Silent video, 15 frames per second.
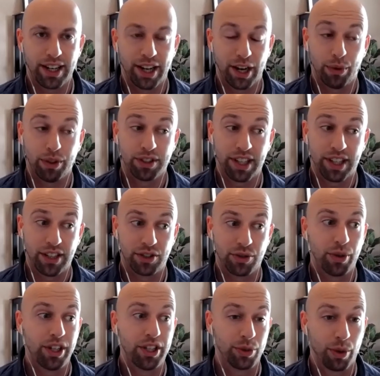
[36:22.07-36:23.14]
Now, we'll say in
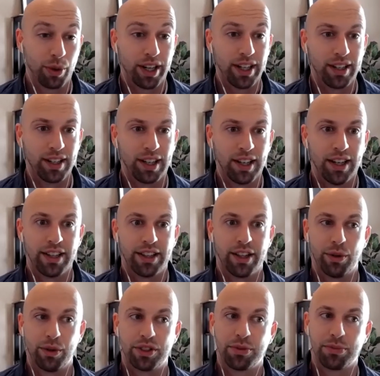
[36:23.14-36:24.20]
2020,
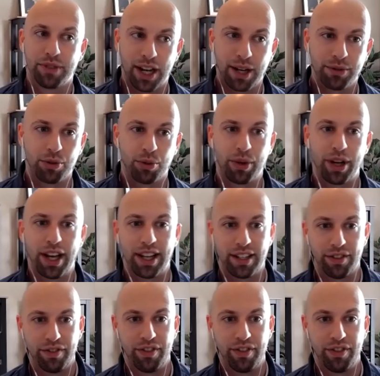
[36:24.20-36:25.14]
there were some times where we had